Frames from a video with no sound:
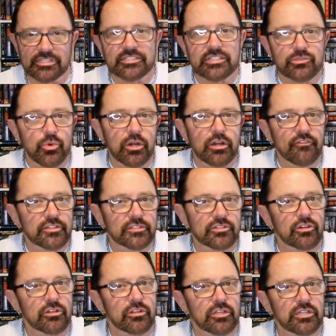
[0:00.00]
this is one of his
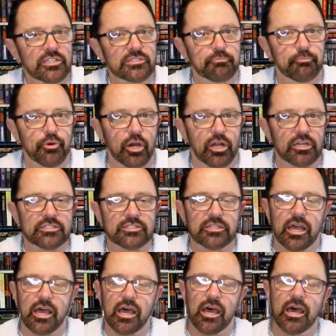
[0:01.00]
earliest books.
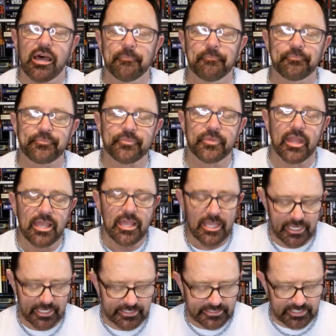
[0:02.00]

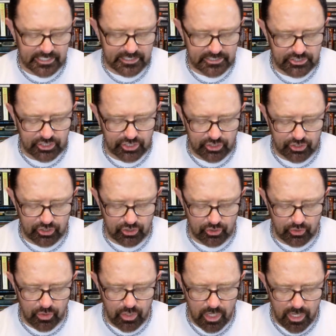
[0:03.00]
He did
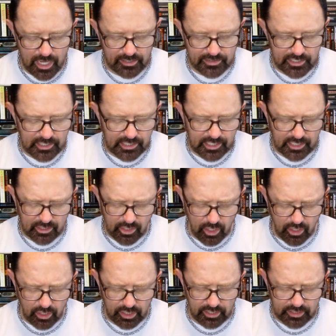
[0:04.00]
do, I think he had
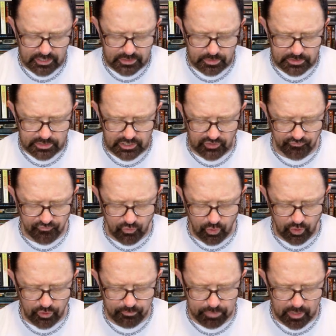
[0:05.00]
already, this was his
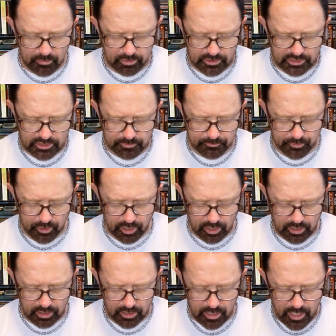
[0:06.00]
fourth published
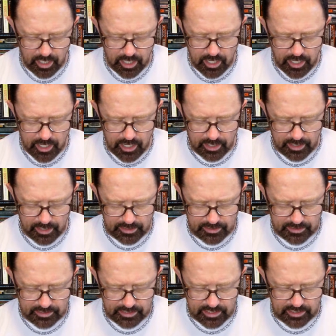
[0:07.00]
book. And I
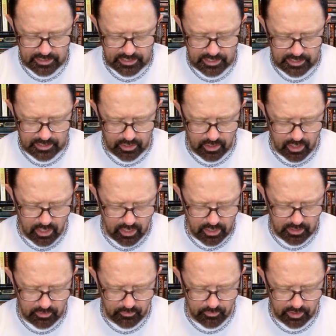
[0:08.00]
think he had
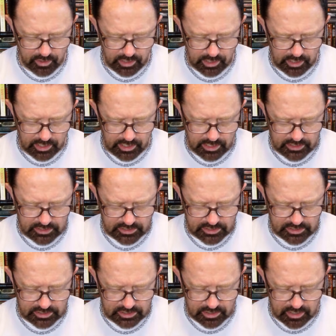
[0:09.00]
already
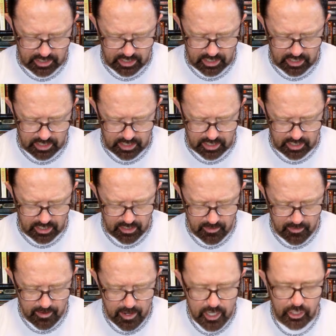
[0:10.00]
released
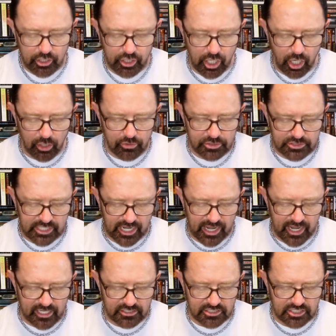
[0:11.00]
Goat
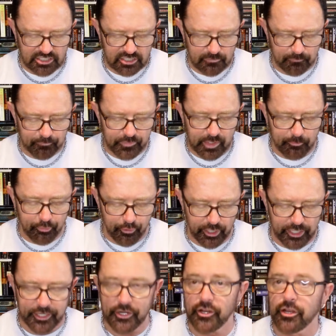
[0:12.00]
Dance,
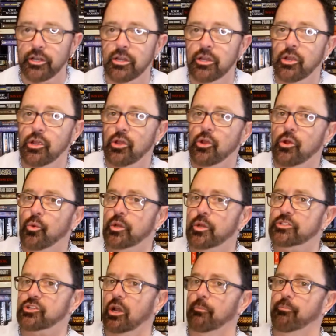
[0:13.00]
Breeder,
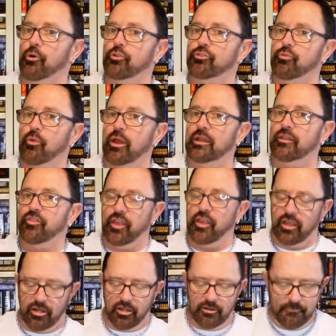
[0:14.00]
which are both right
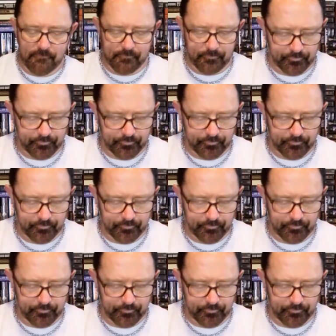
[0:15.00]
there,